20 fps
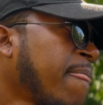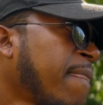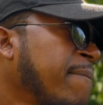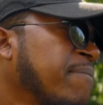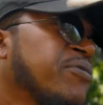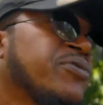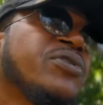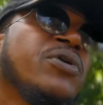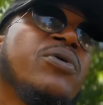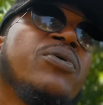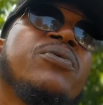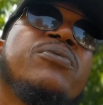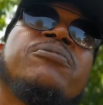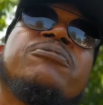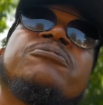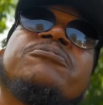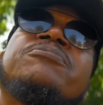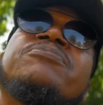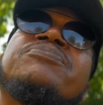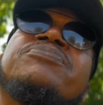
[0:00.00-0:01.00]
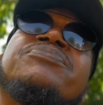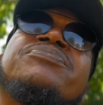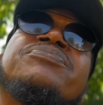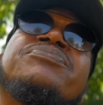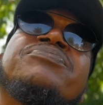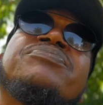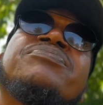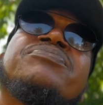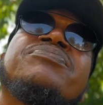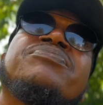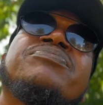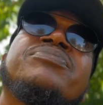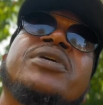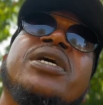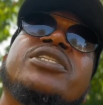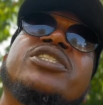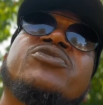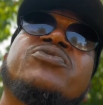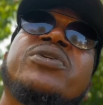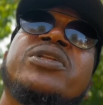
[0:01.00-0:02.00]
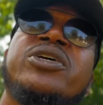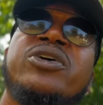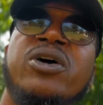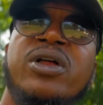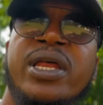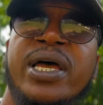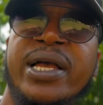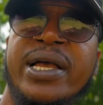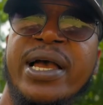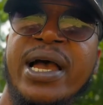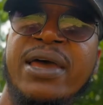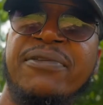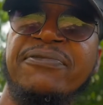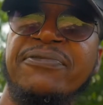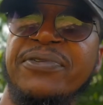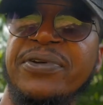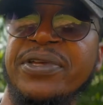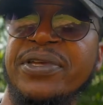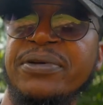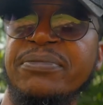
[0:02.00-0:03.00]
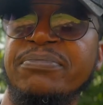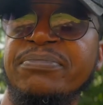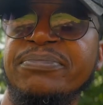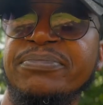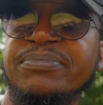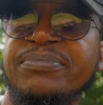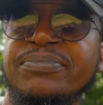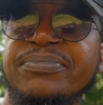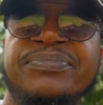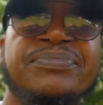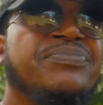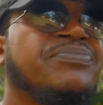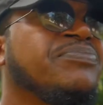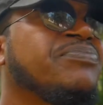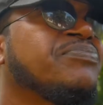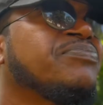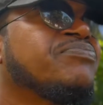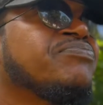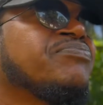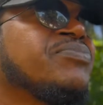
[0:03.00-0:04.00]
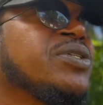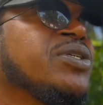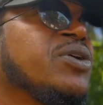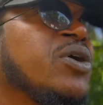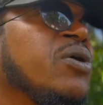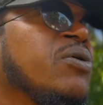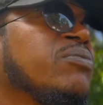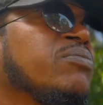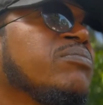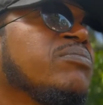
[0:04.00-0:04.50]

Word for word: So that's really all I got for you, you know?